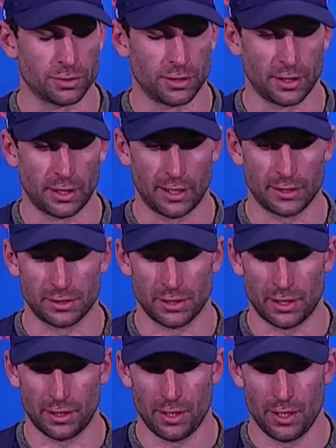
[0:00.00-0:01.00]
I think guys,
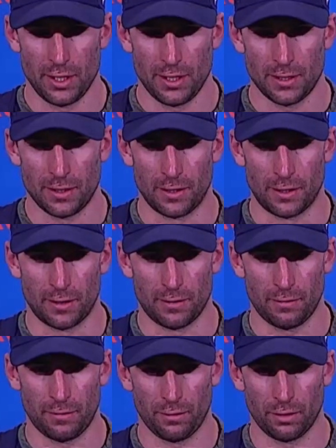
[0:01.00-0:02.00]
you
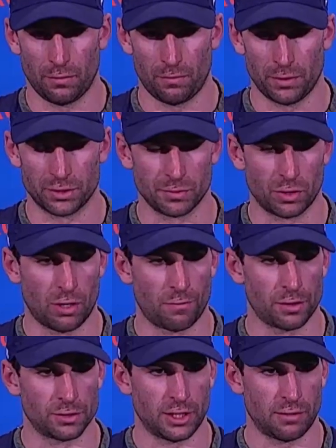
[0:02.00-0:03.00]
know, built some
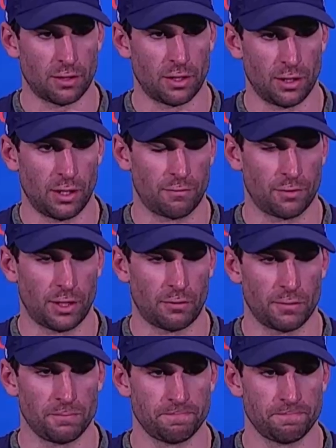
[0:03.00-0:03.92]
confidence after that one.